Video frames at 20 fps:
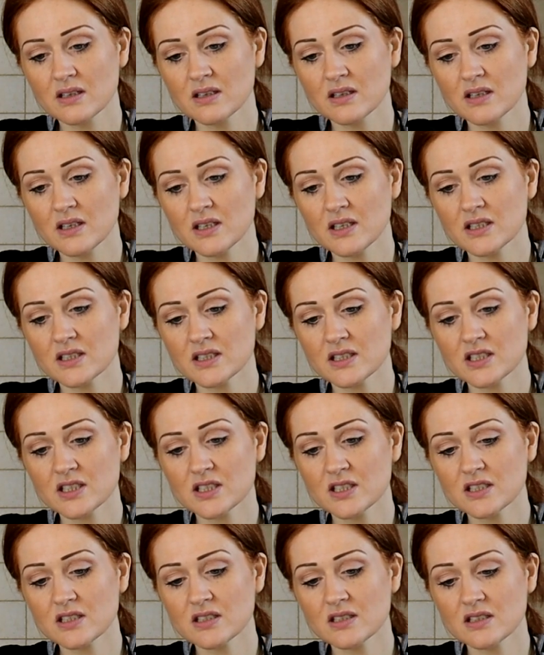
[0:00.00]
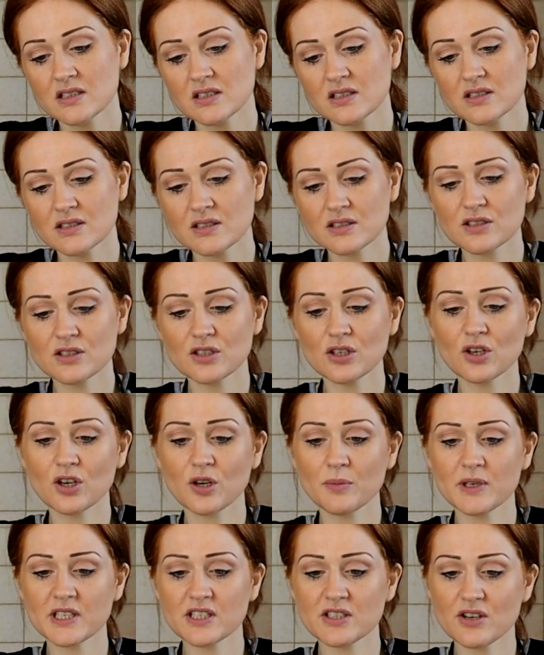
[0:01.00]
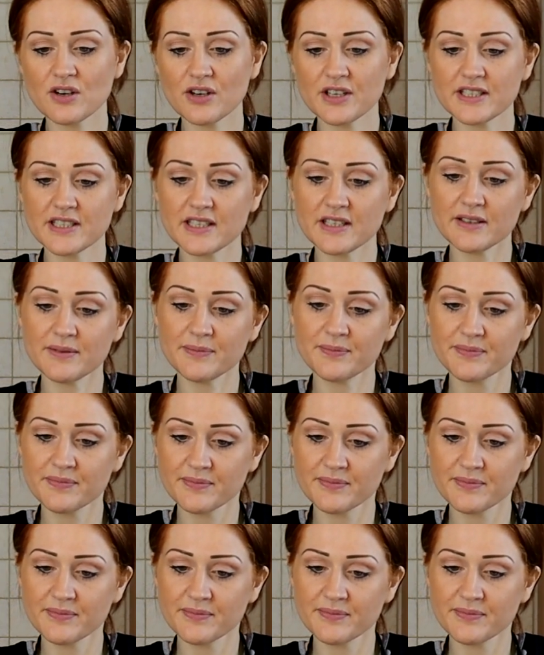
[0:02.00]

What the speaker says: need to look a bit tidier.